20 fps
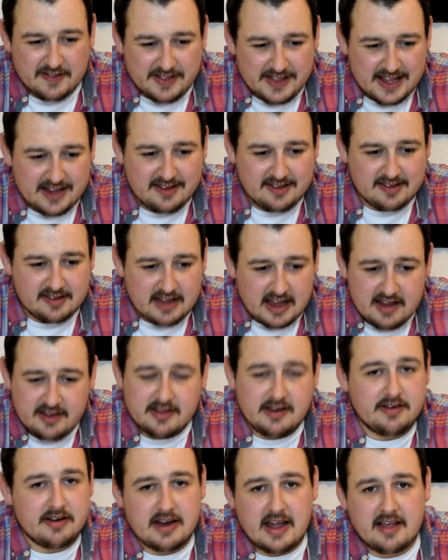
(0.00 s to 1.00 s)
this
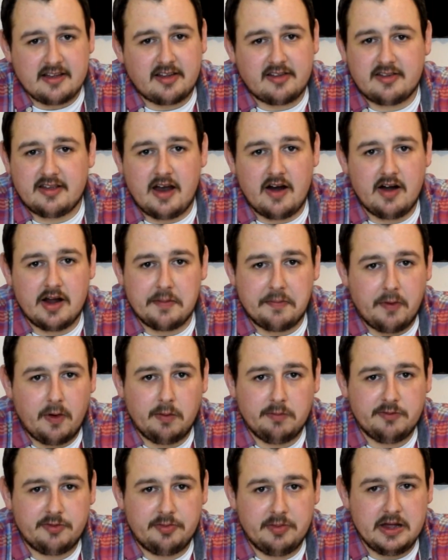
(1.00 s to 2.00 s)
isn't necessarily a
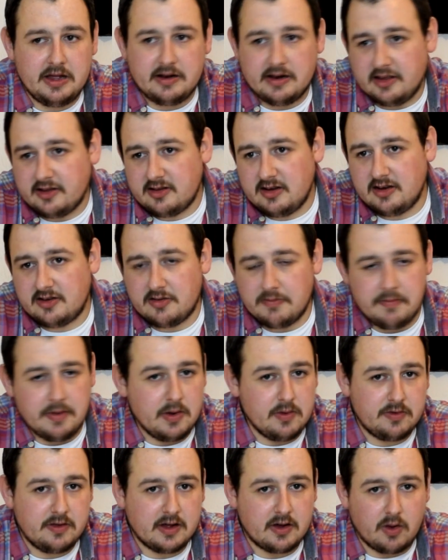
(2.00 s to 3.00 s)
problem for me. Listening to
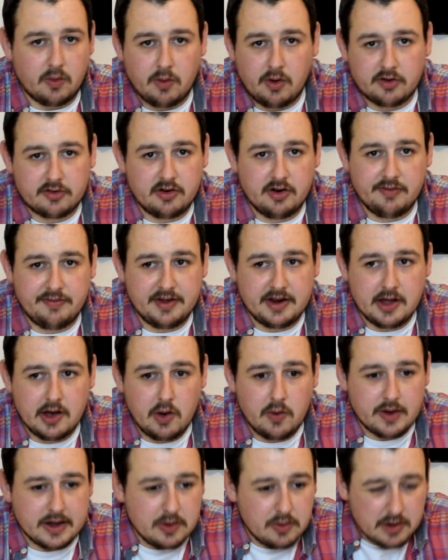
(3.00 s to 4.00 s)
music or watching a
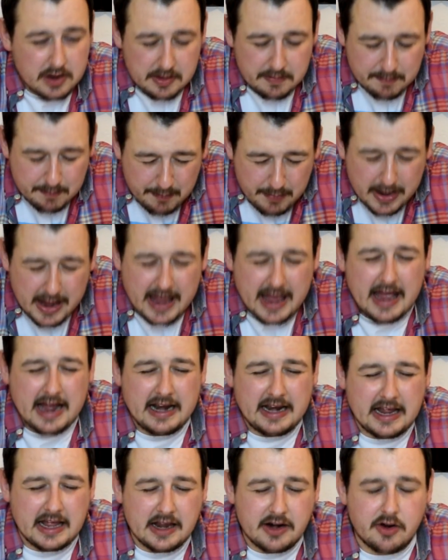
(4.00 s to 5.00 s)
video, you can
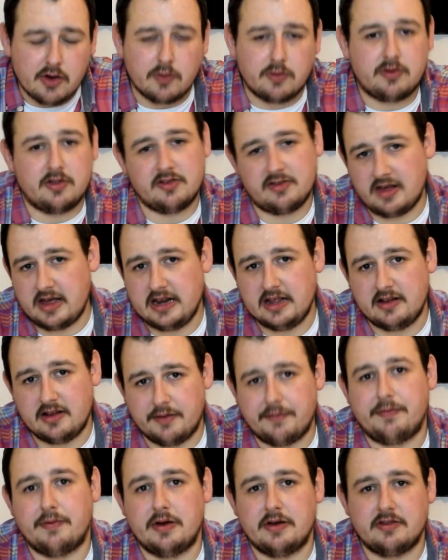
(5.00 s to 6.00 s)
barely notice any
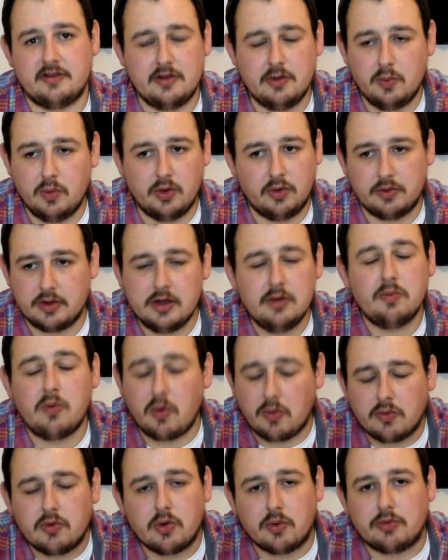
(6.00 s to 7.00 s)
difference. You
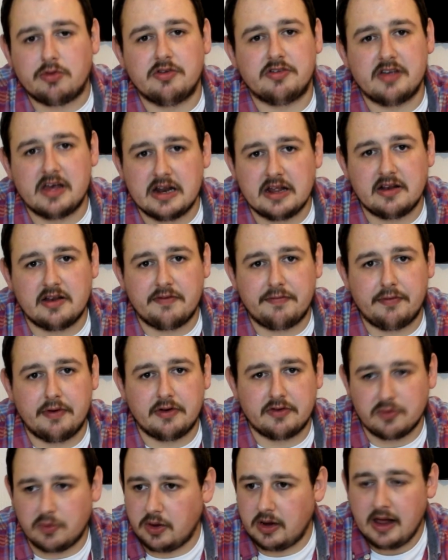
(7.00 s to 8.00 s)
won't notice any
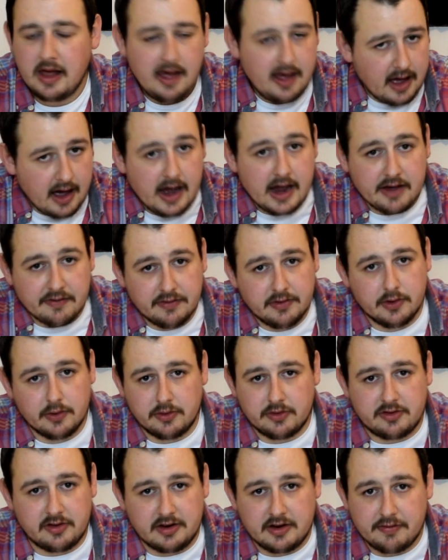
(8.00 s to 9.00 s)
difference. Well, I haven't
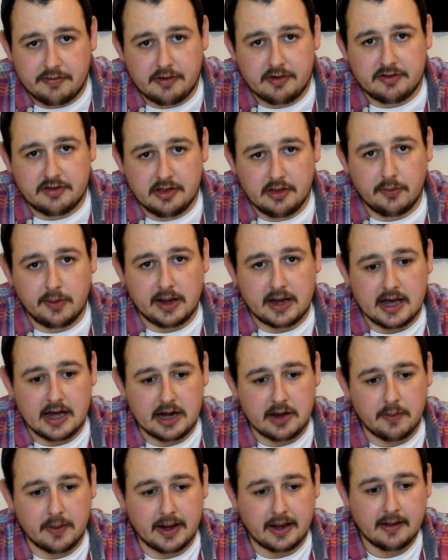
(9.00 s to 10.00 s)
noticed a difference in the week
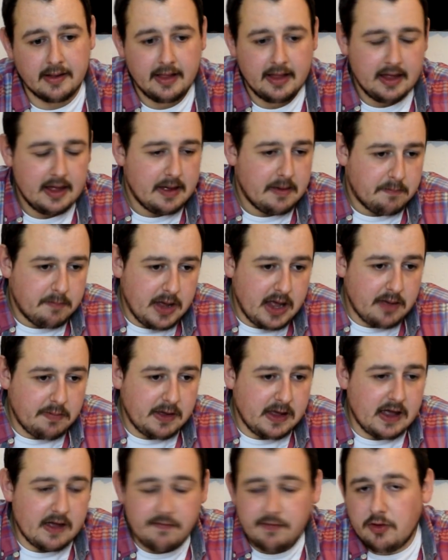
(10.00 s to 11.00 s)
anyway.
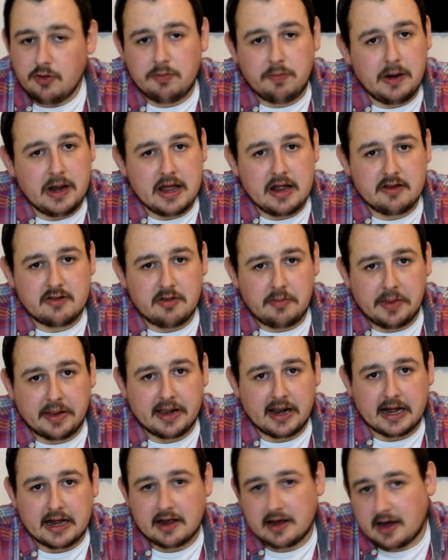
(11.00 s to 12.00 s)
Maybe if you was playing something like